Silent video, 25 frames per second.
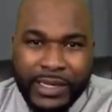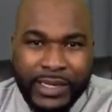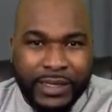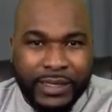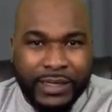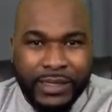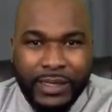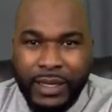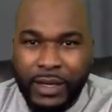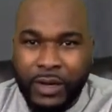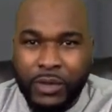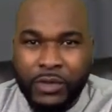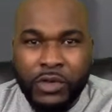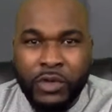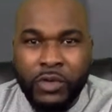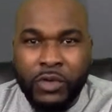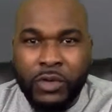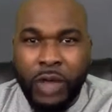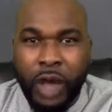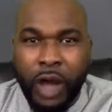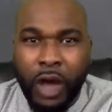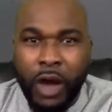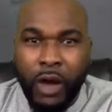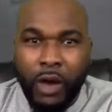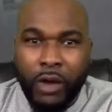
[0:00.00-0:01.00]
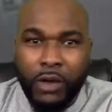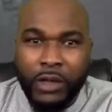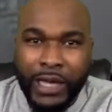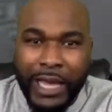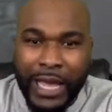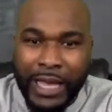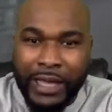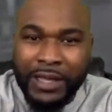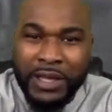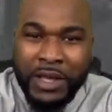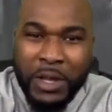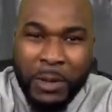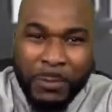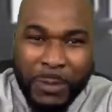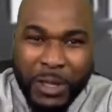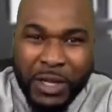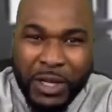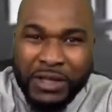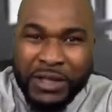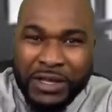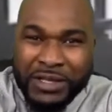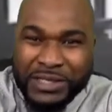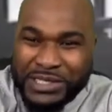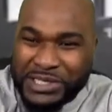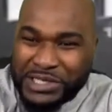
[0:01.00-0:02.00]
Oh, yeah, yo, you go. Look at
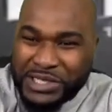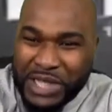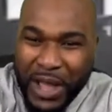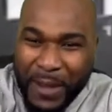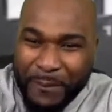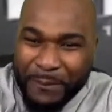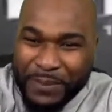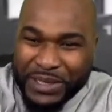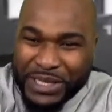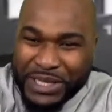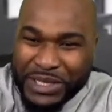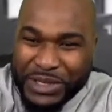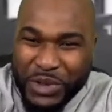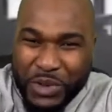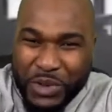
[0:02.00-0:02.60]
you stumbling.